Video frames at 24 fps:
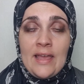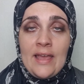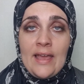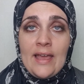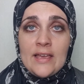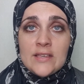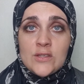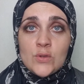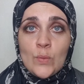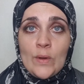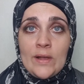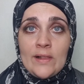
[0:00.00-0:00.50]

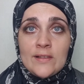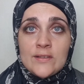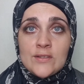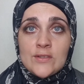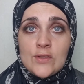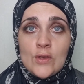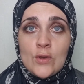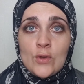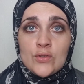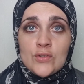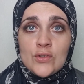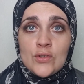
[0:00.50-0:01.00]
as well as
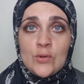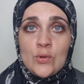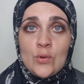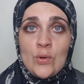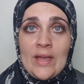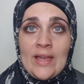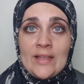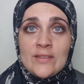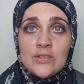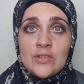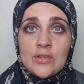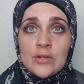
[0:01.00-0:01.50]
those who
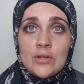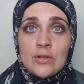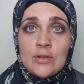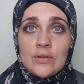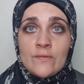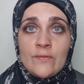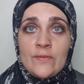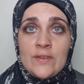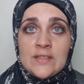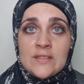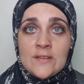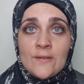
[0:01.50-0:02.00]
enter
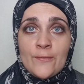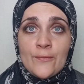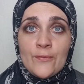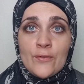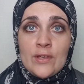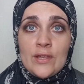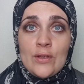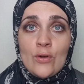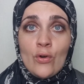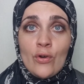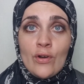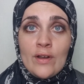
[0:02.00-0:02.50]

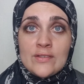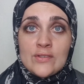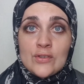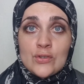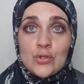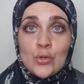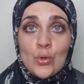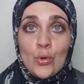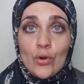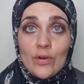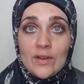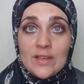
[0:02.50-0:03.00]
visa-free or as a
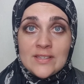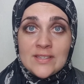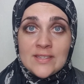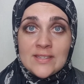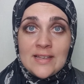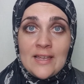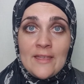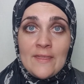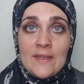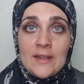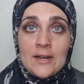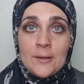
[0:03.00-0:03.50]
tourist
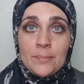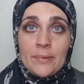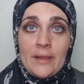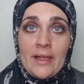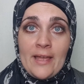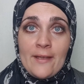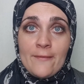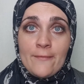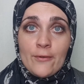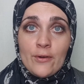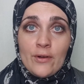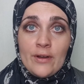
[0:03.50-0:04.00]
and then
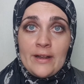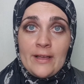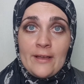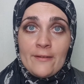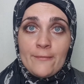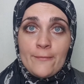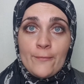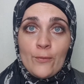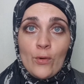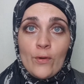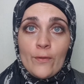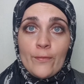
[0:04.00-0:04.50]
apply for an
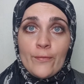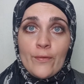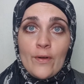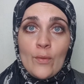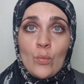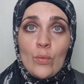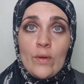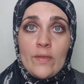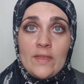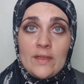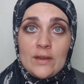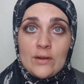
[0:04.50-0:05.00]
F4 from
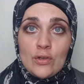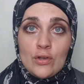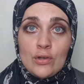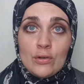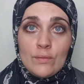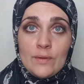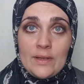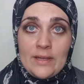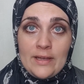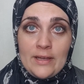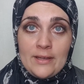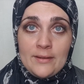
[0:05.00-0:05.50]
within
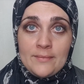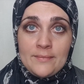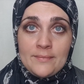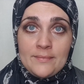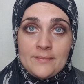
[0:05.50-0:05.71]
Korea.